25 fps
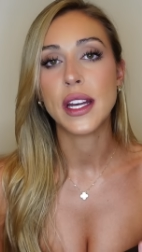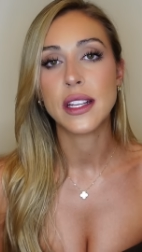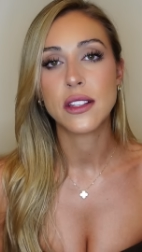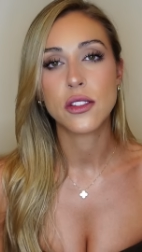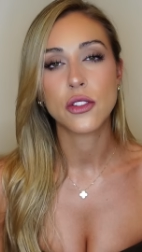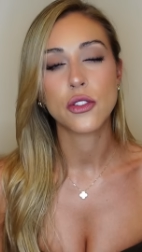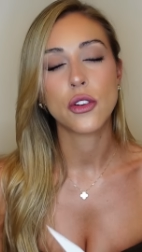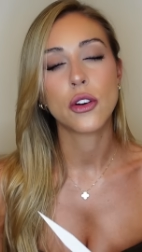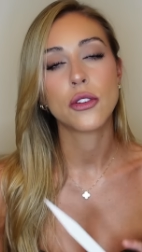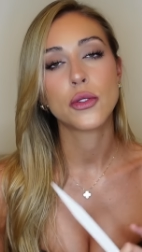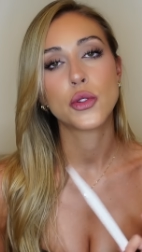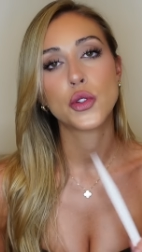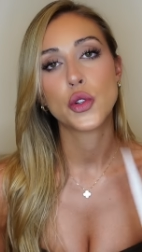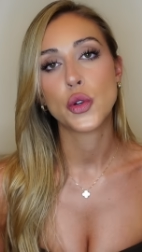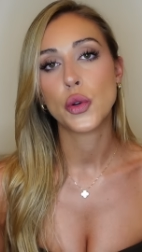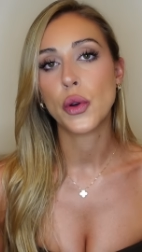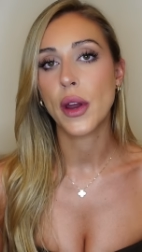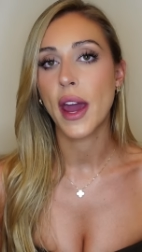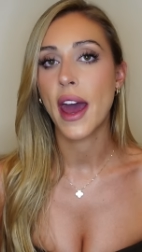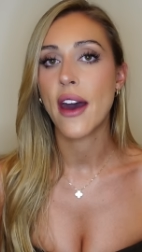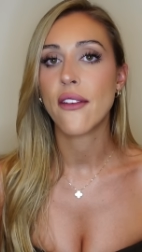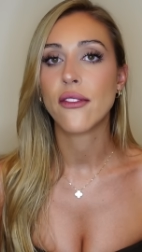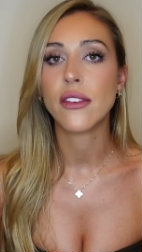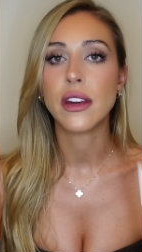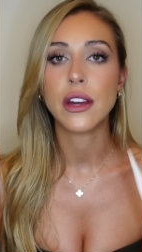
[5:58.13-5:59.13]
It's not too
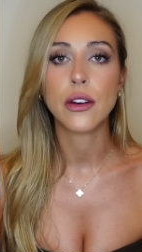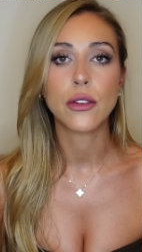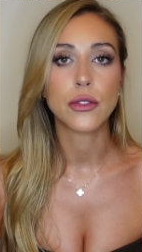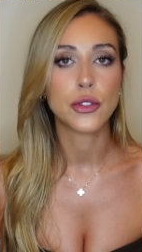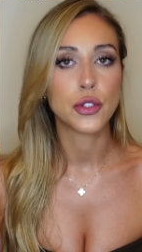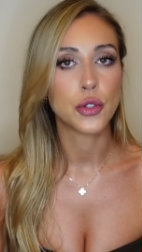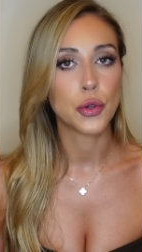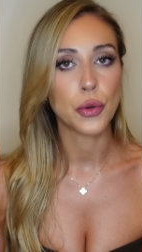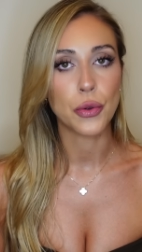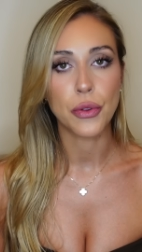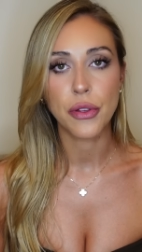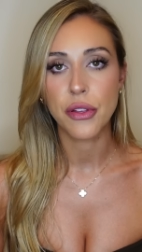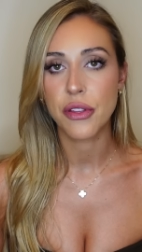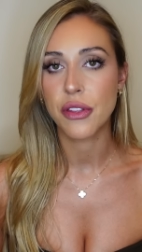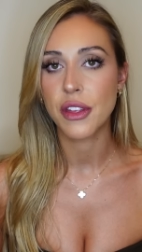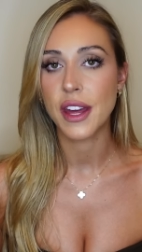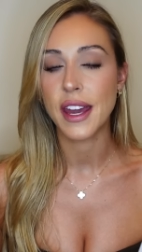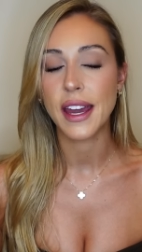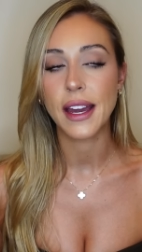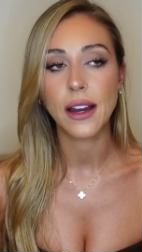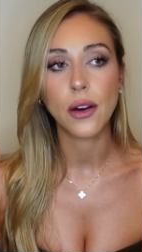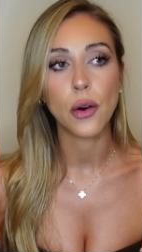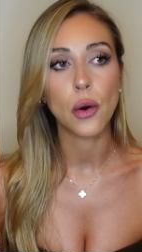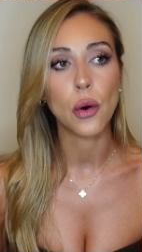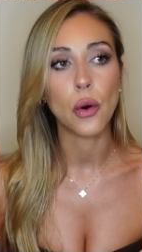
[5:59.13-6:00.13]
heavy or too
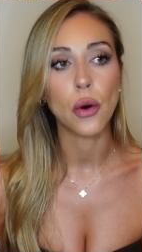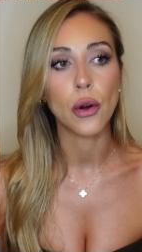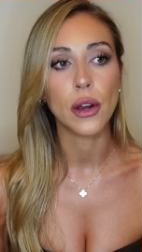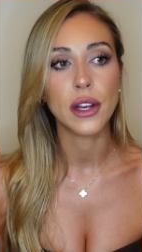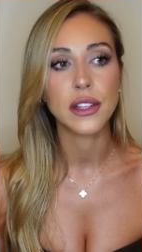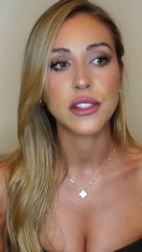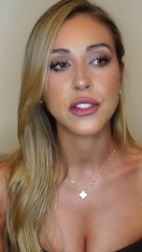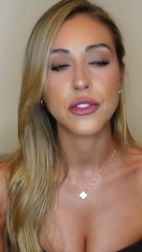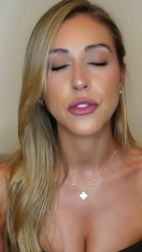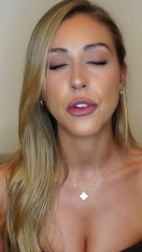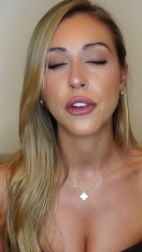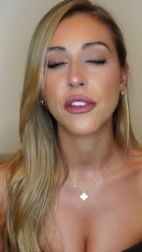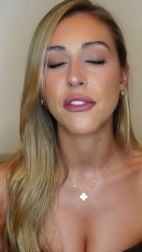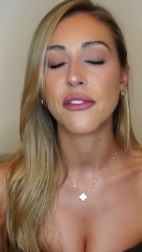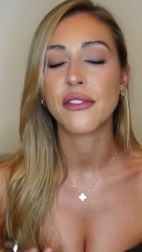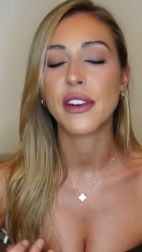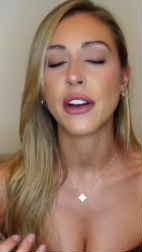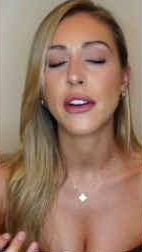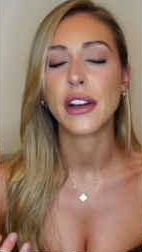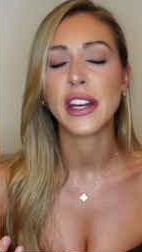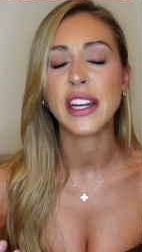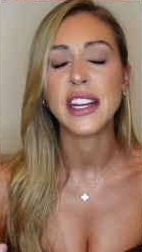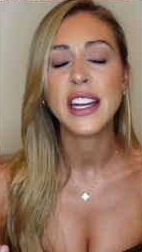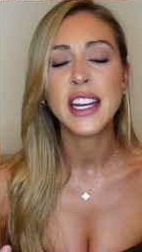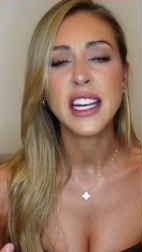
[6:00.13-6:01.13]
thick, or it's not a
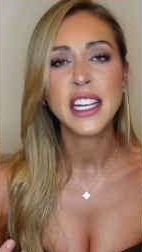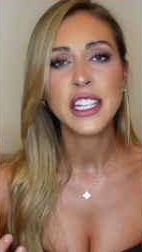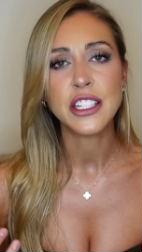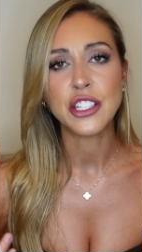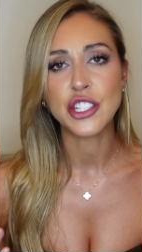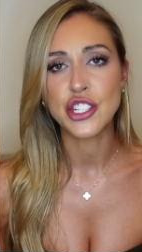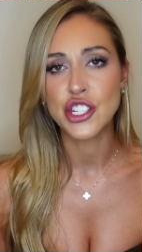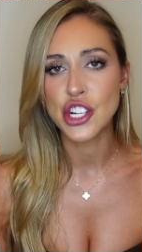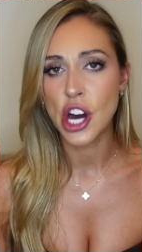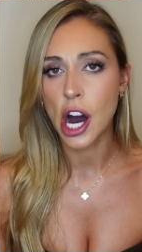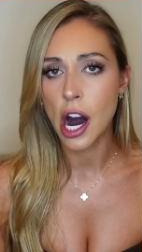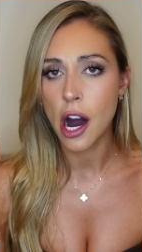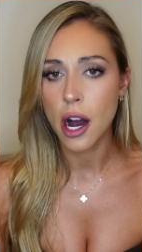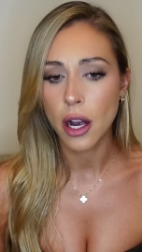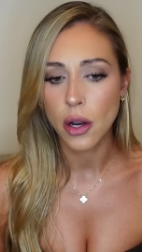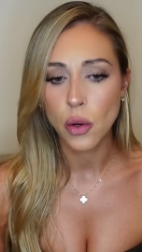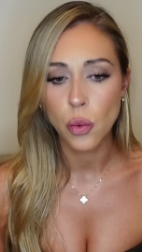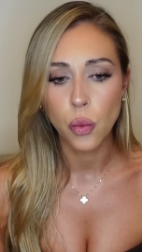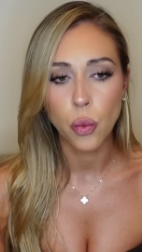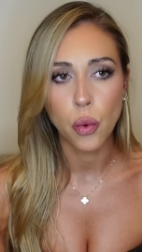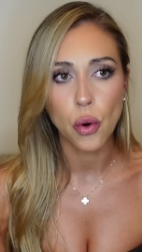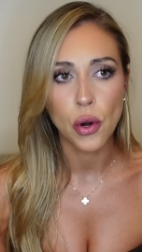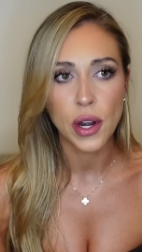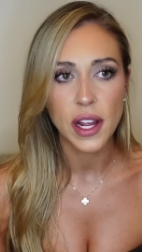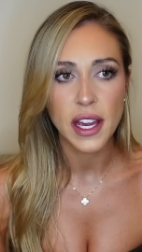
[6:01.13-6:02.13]
very dark,
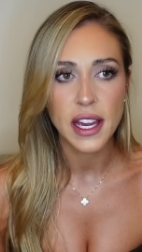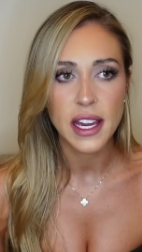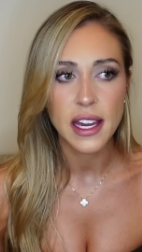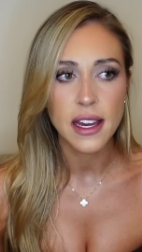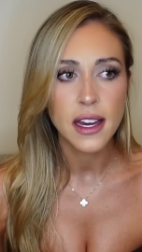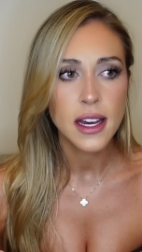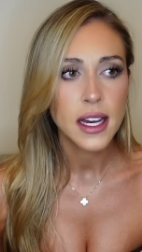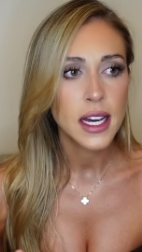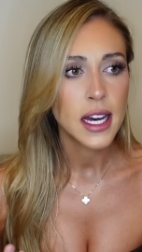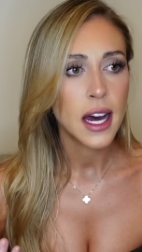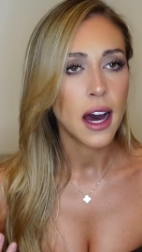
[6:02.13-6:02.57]
woody,